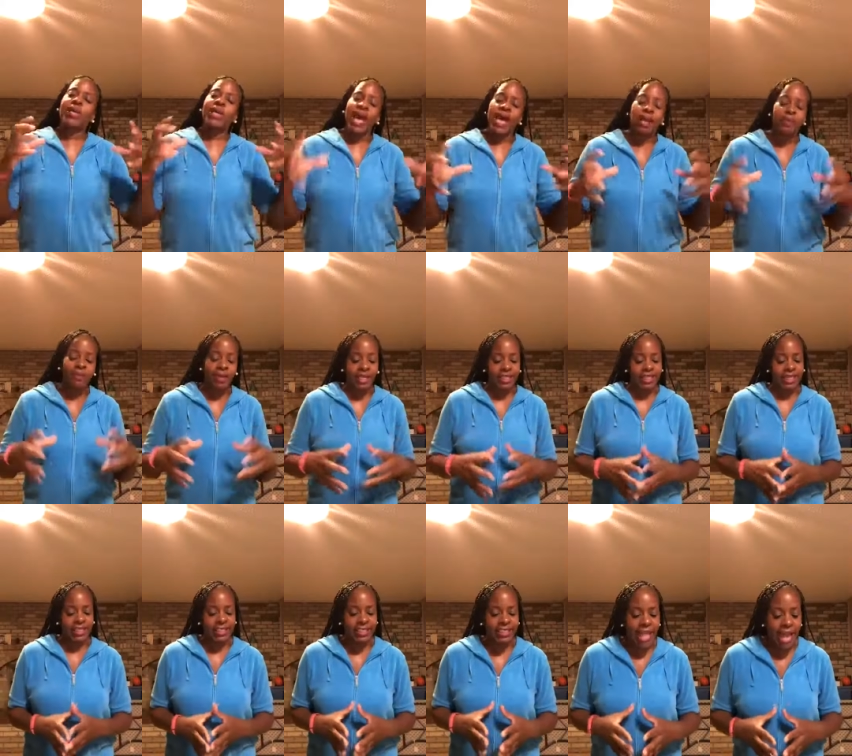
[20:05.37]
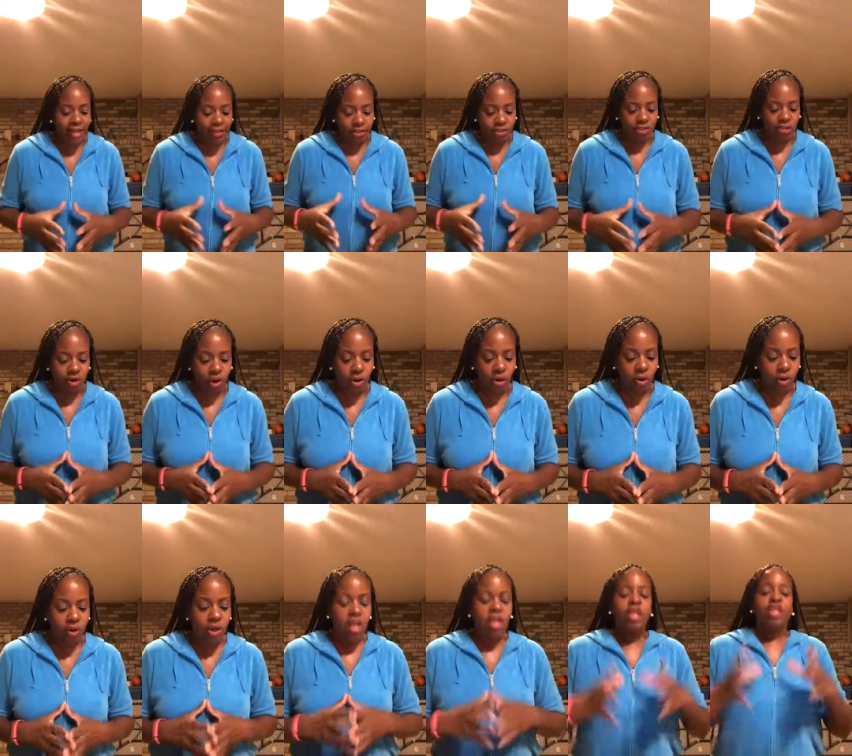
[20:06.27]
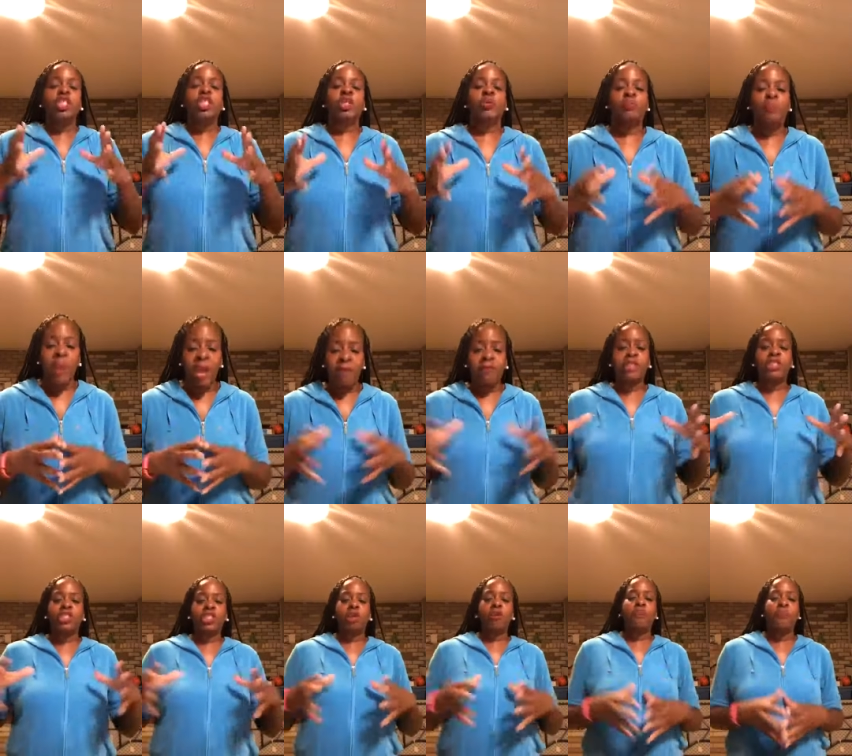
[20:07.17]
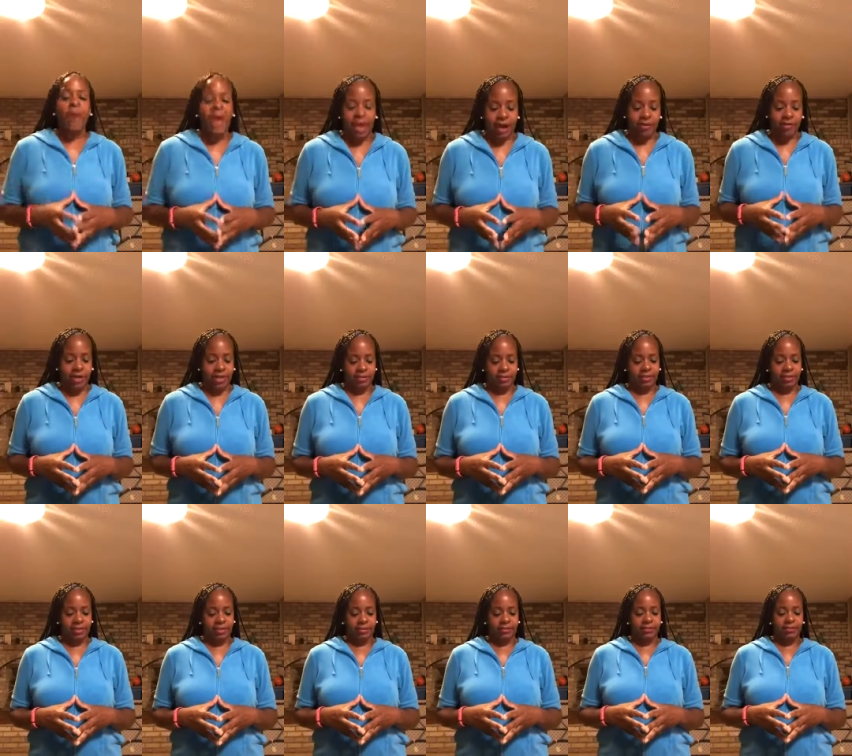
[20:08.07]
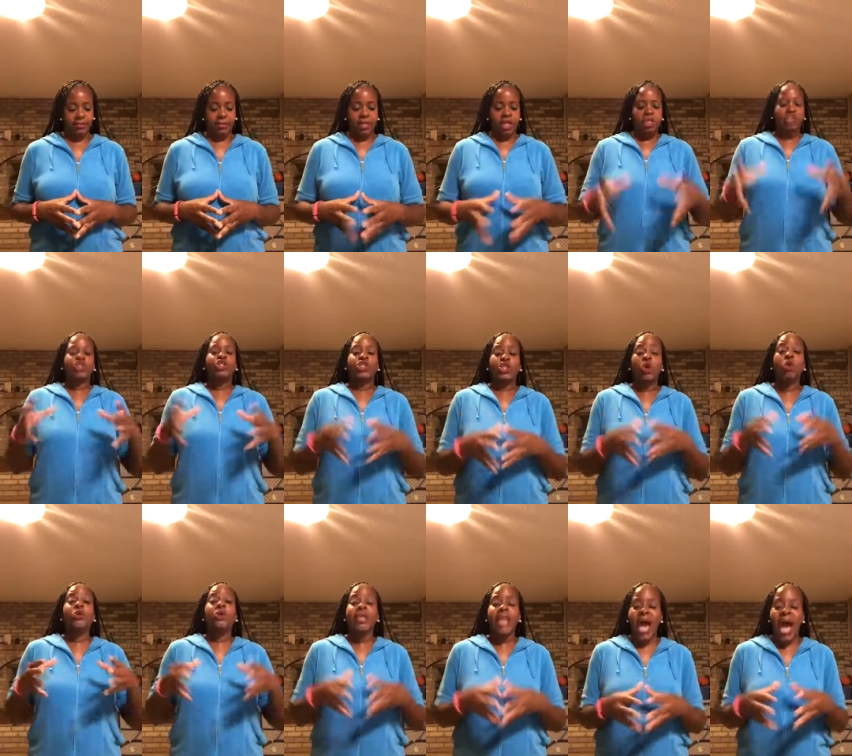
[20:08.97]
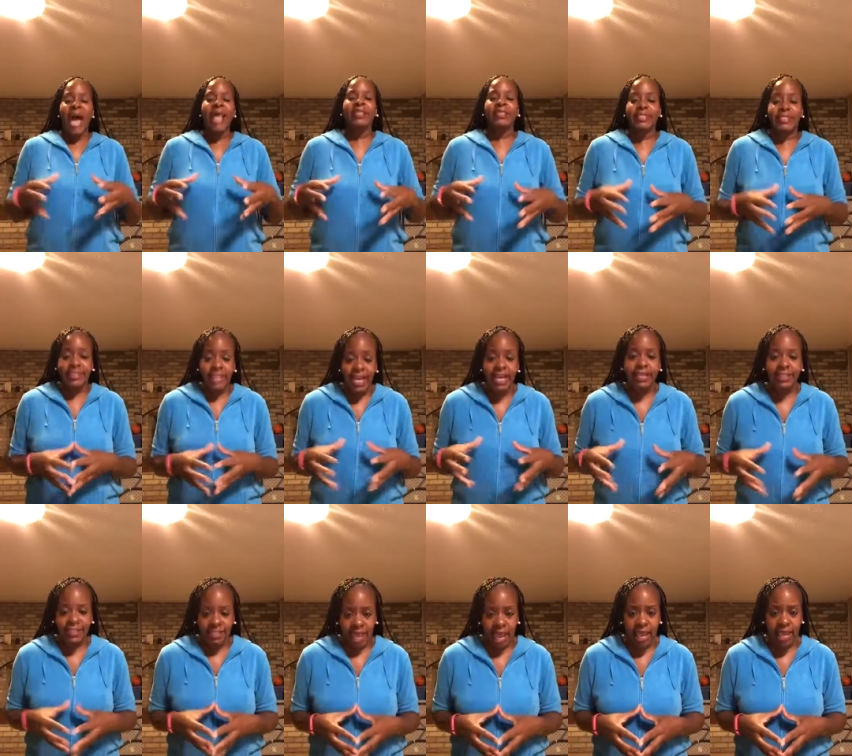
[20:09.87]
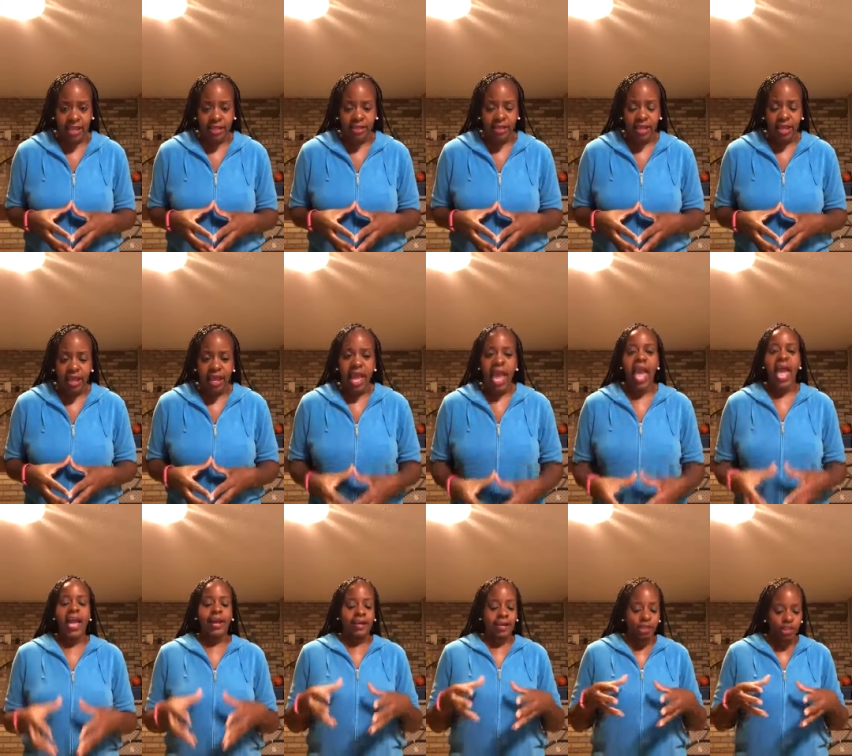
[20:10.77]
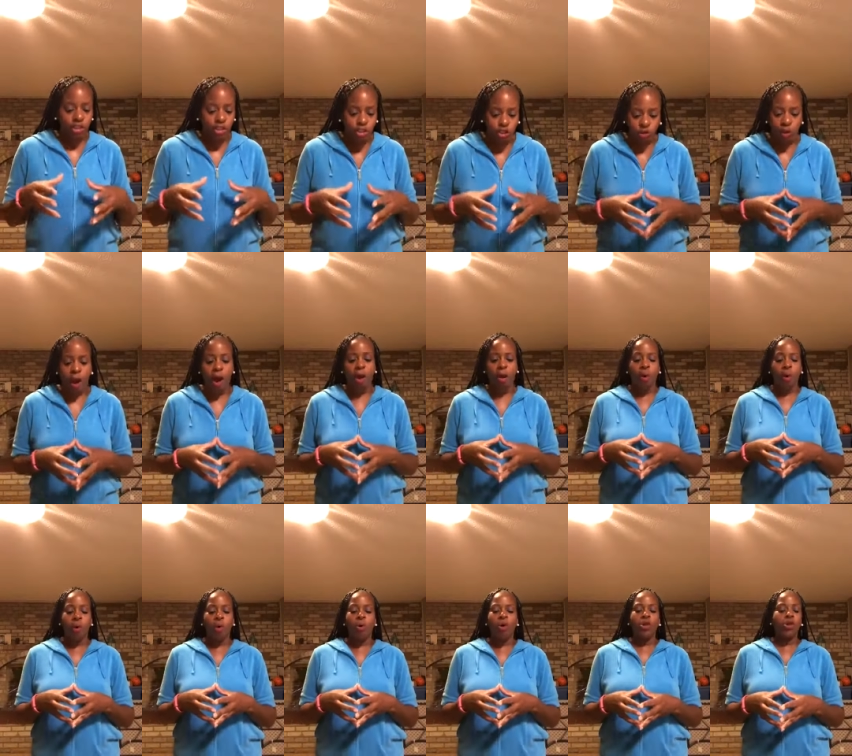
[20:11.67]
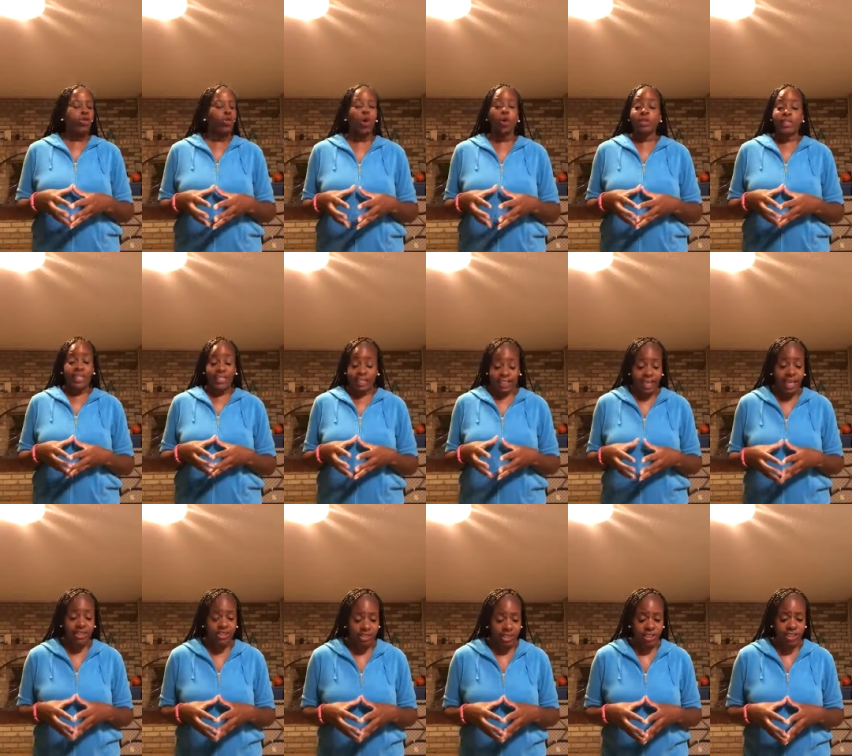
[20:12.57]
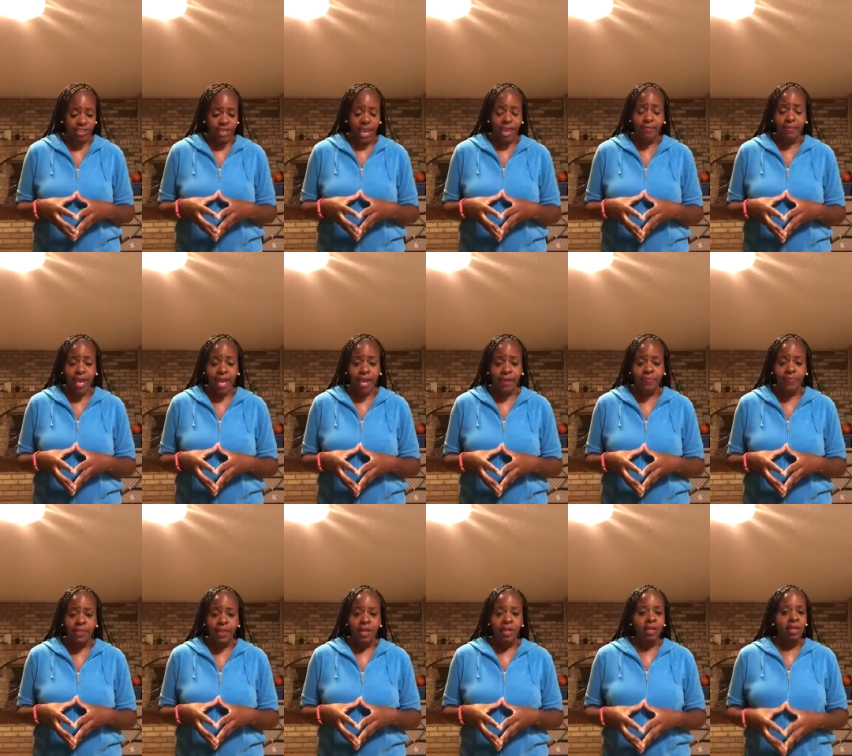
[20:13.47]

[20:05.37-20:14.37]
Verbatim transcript: accountability is not control. Spiritual parents do not dictate and control your decisions. Amen.